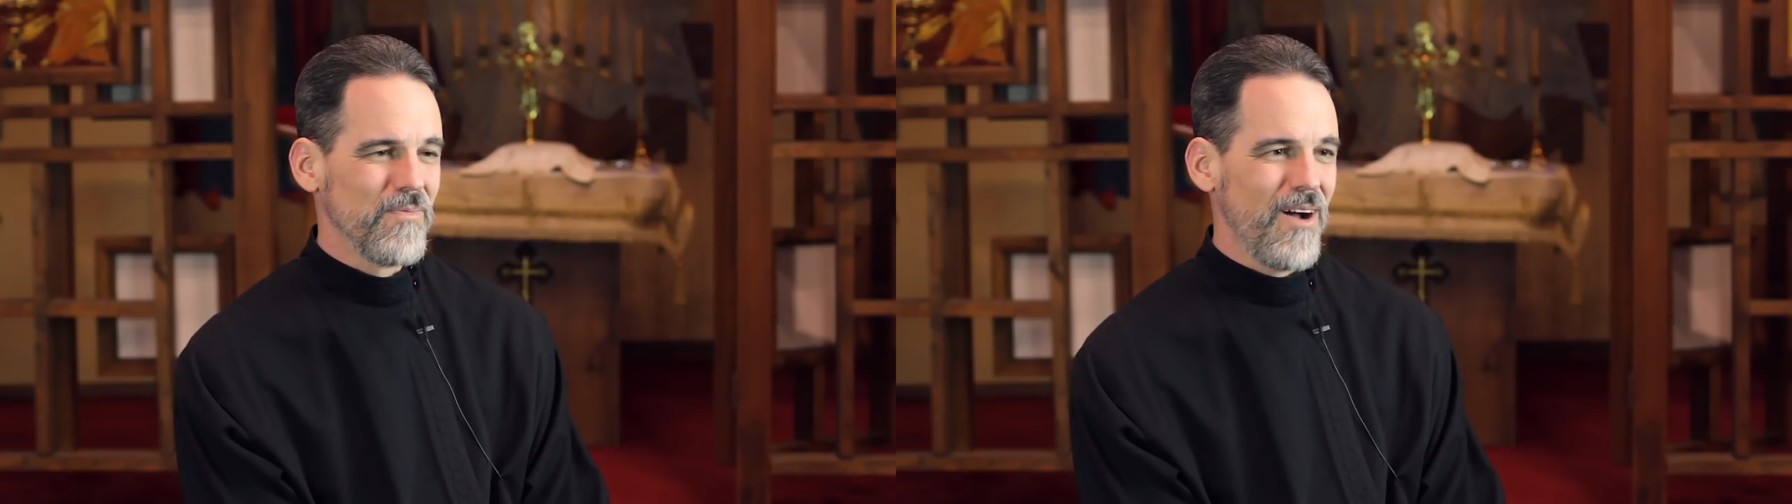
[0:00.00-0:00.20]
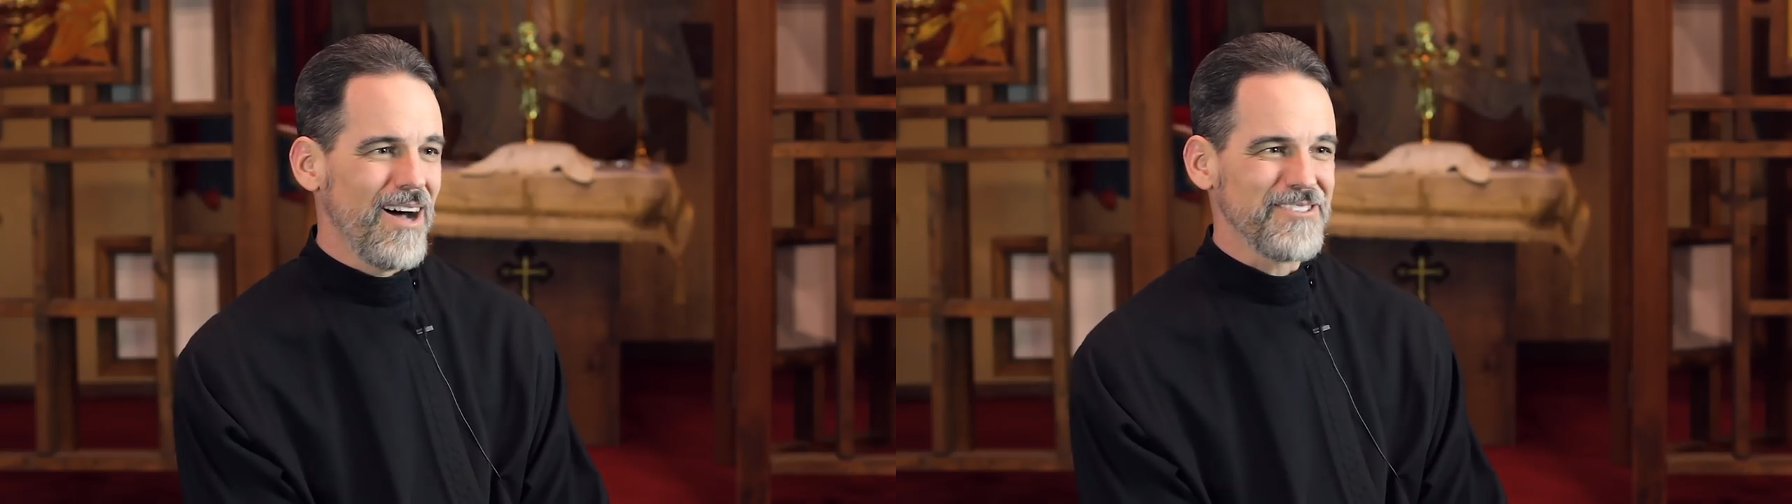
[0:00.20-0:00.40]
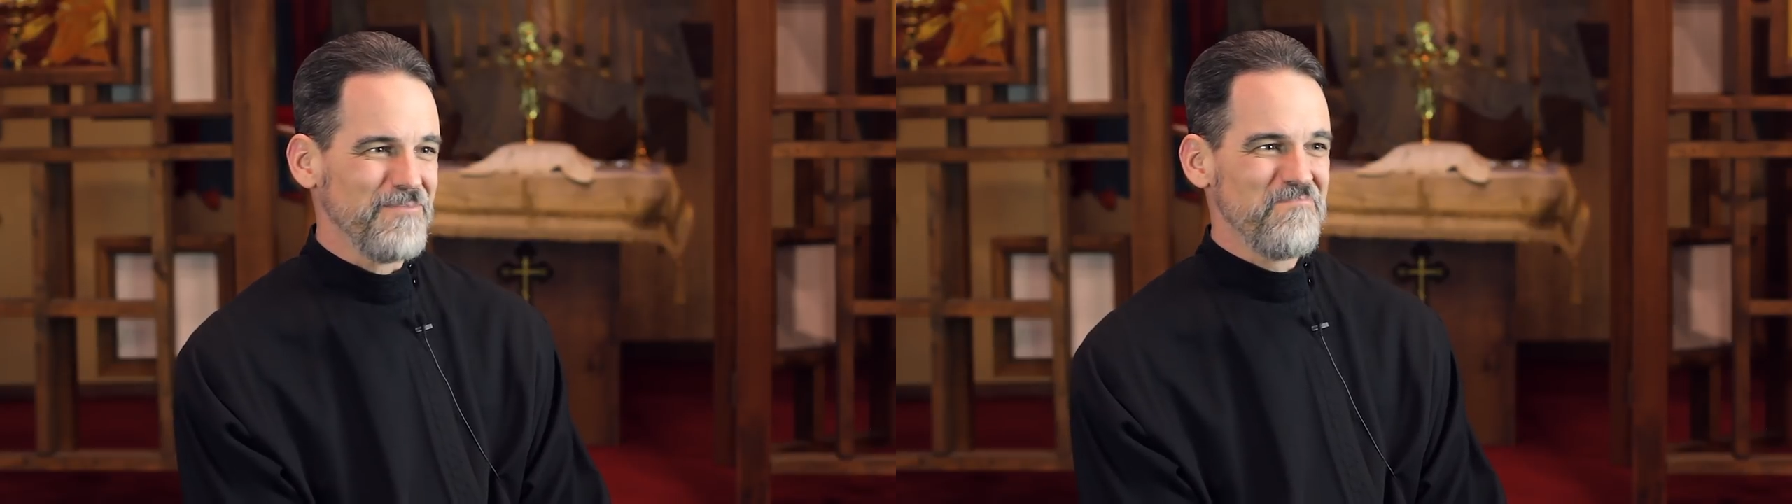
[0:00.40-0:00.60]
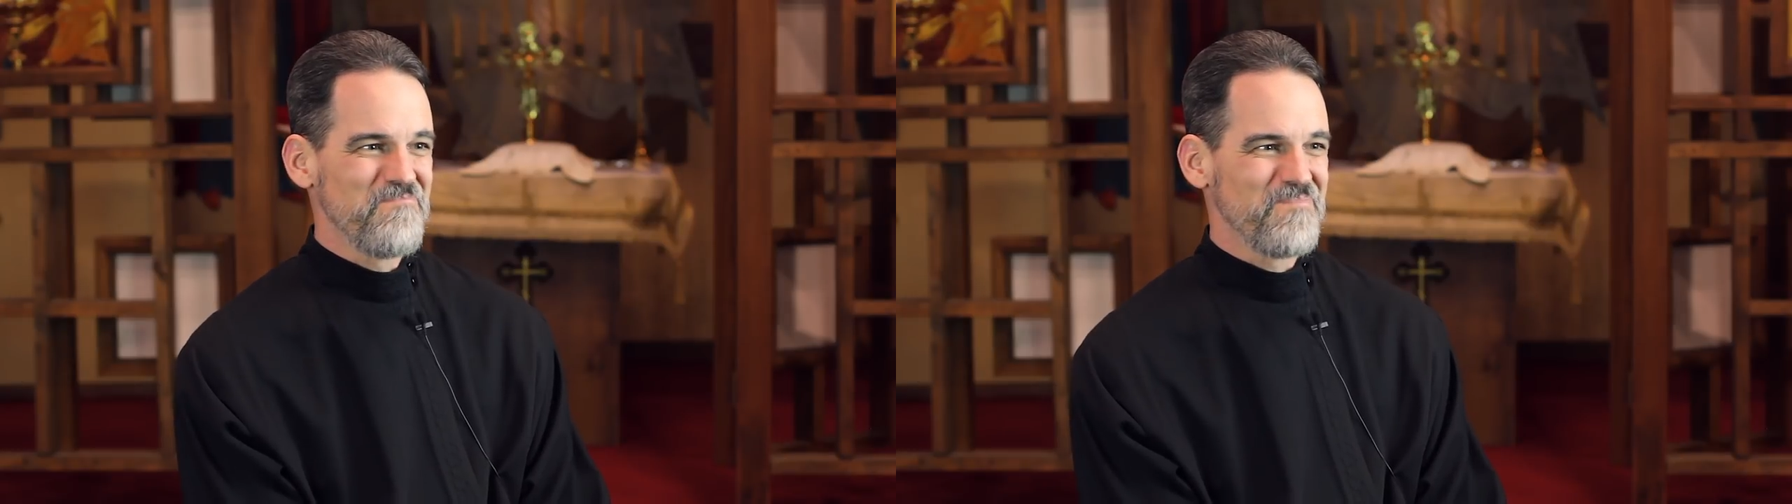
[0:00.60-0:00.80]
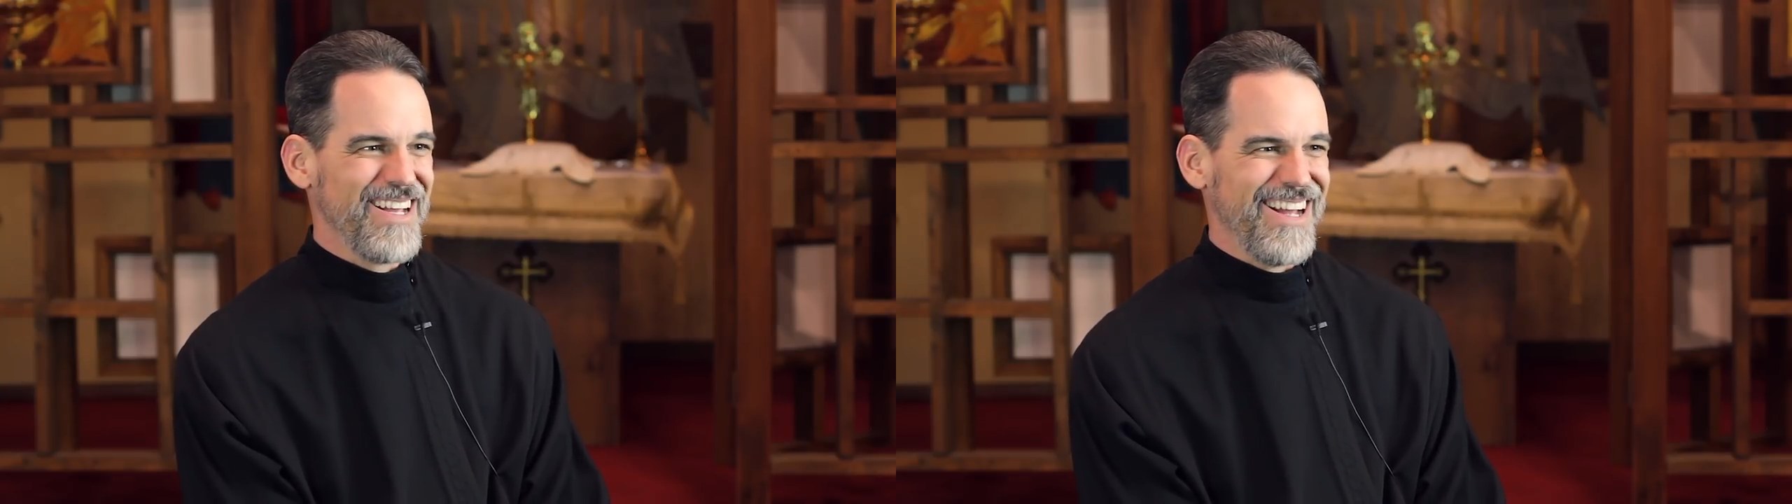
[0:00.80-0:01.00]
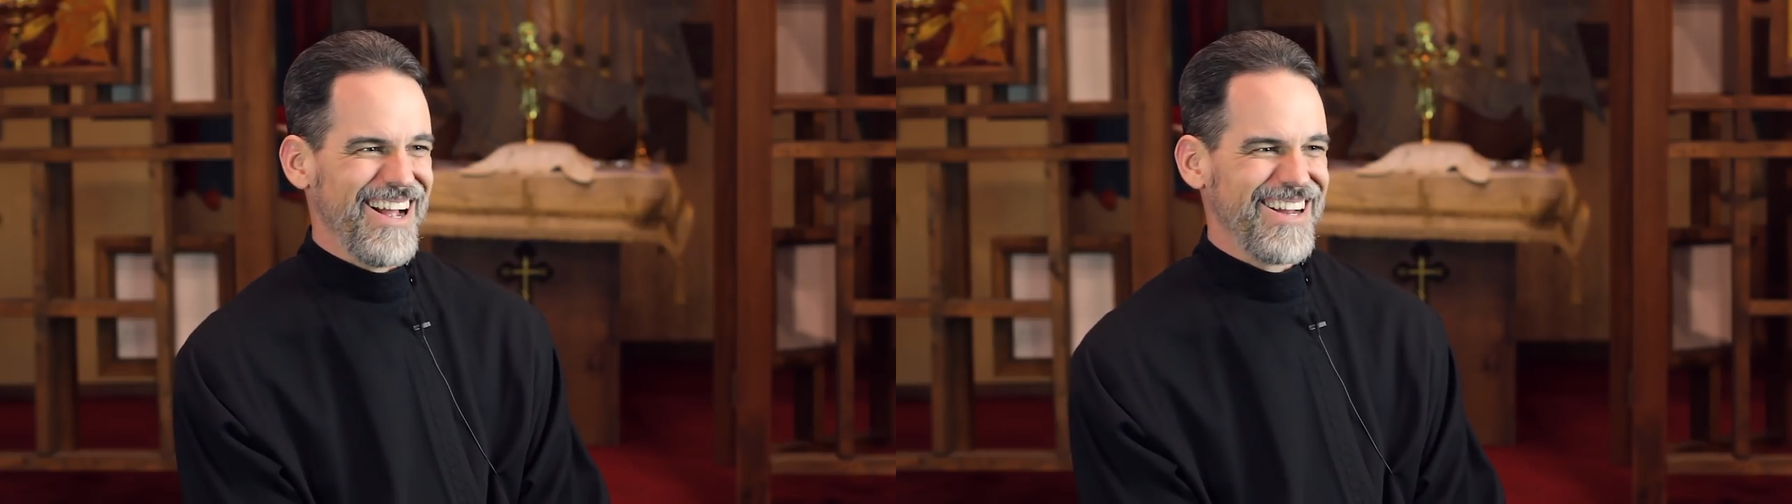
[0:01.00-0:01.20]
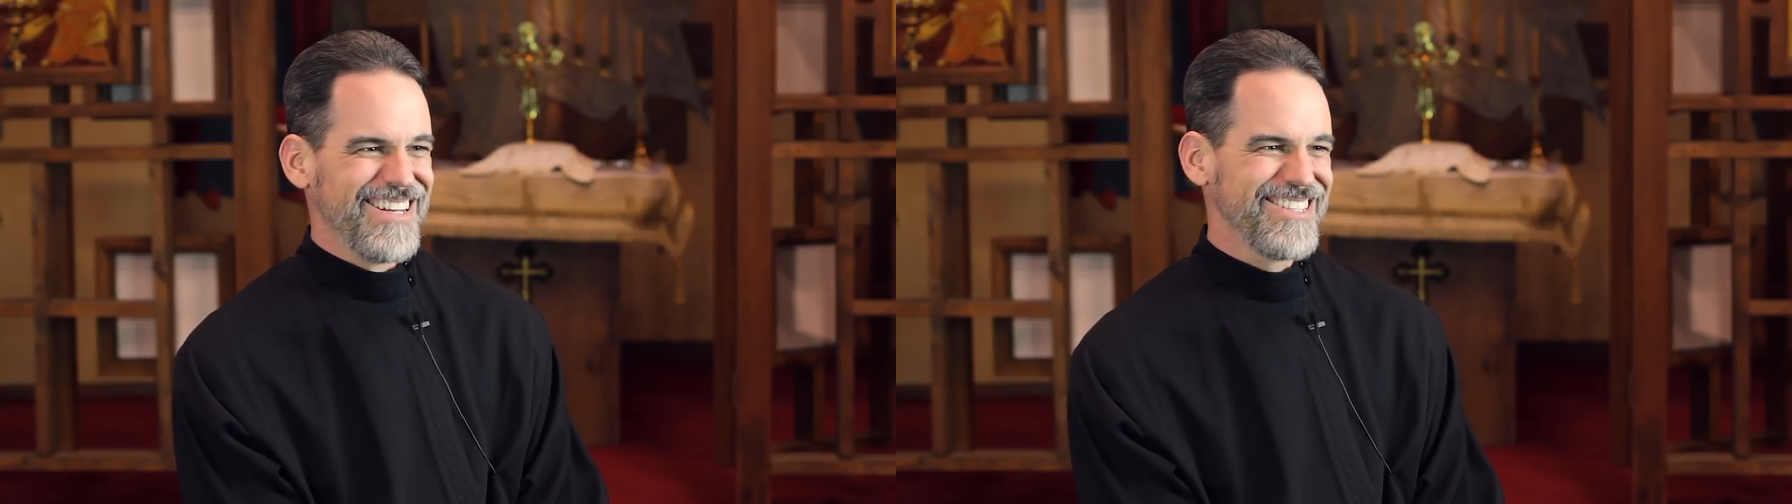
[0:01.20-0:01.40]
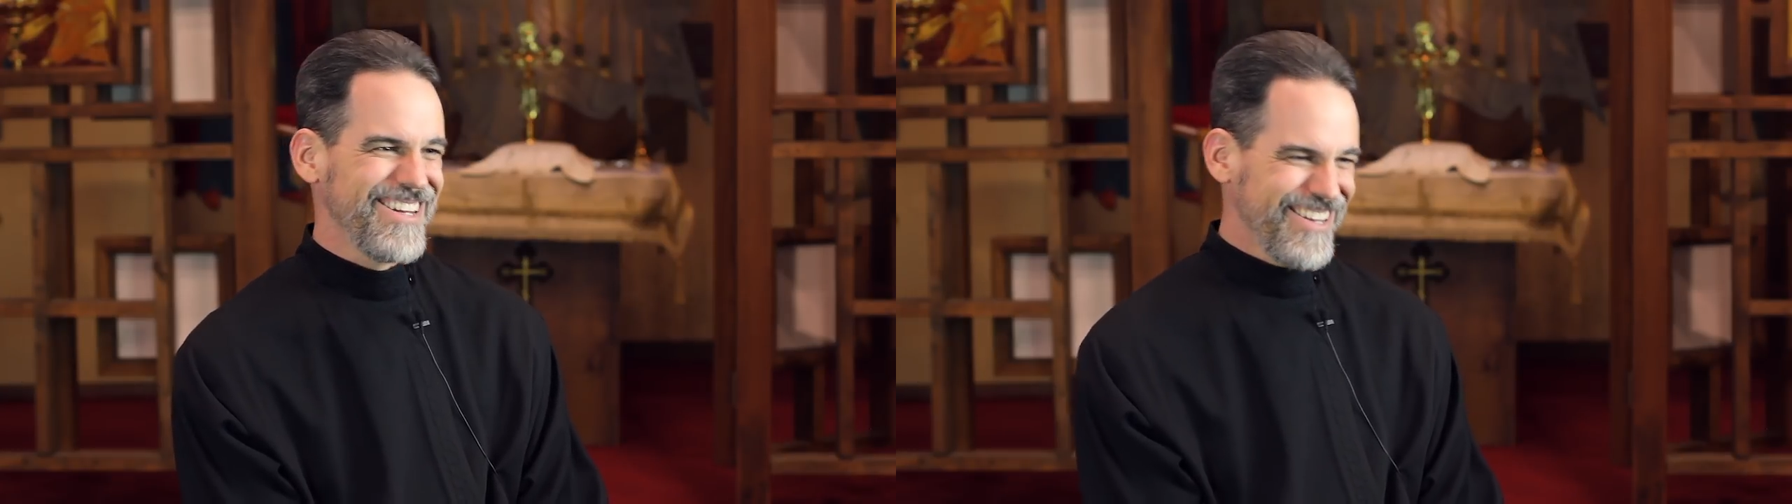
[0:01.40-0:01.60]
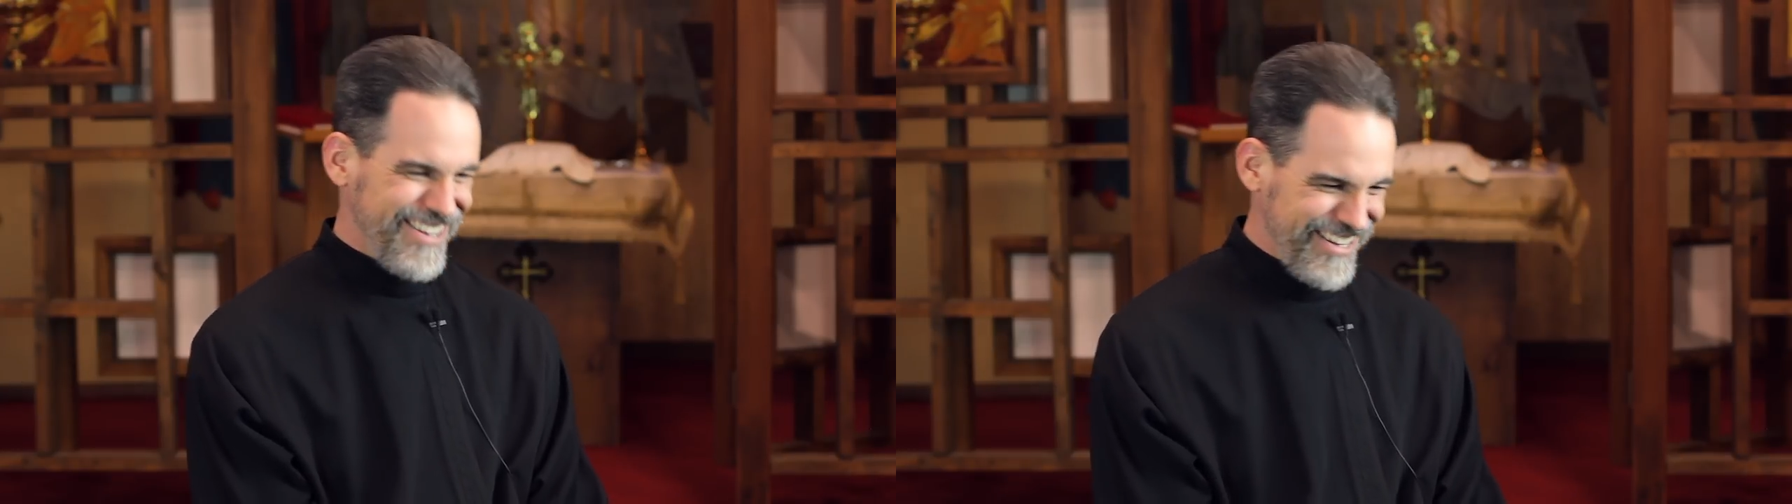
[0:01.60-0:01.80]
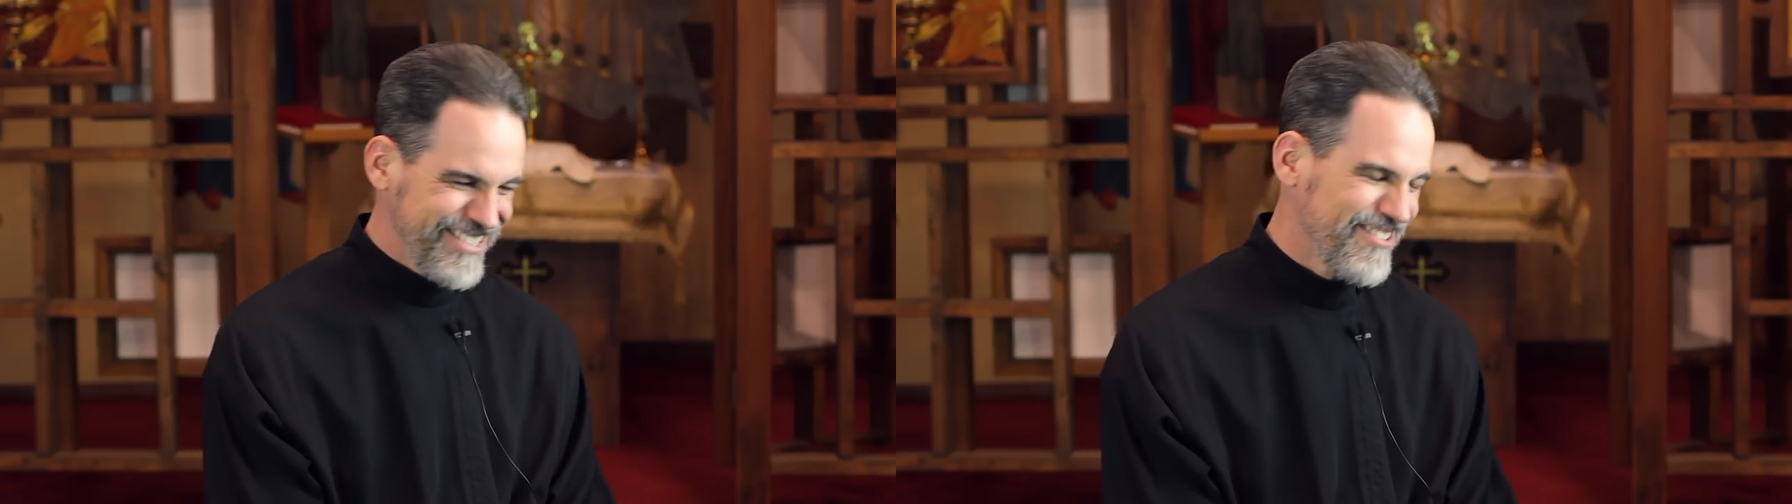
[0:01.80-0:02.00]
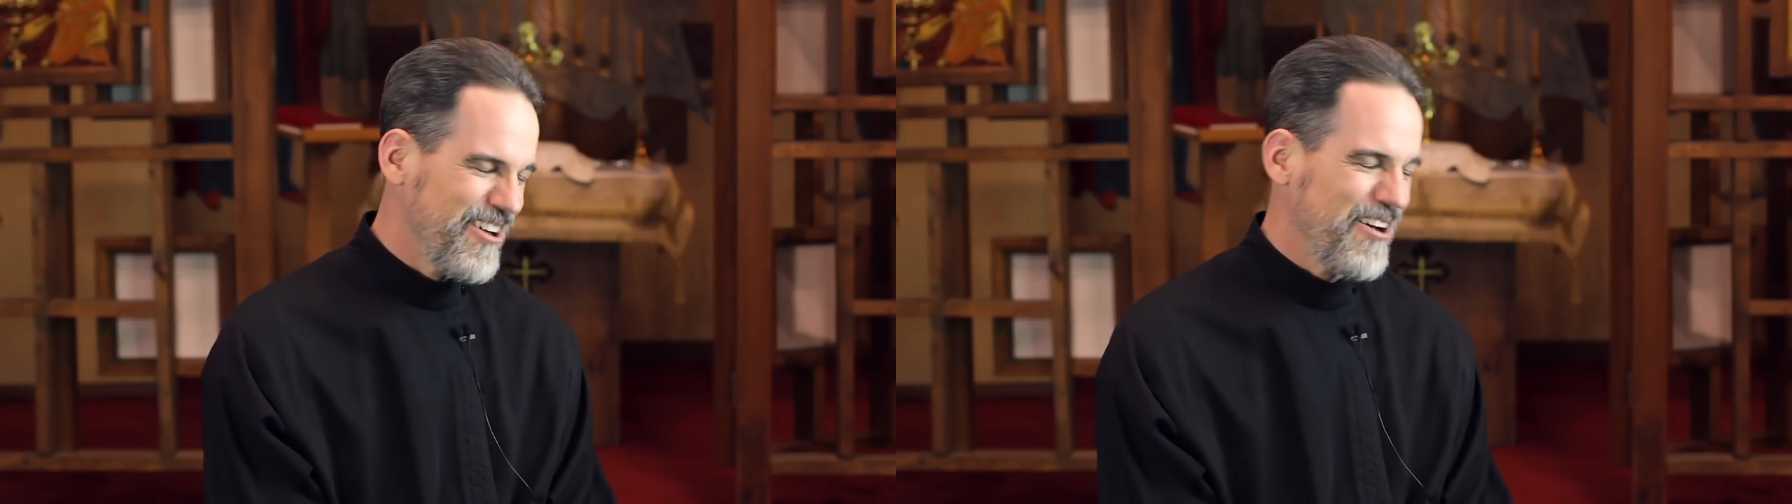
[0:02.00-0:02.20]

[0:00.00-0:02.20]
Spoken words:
awesome, I guess that's the way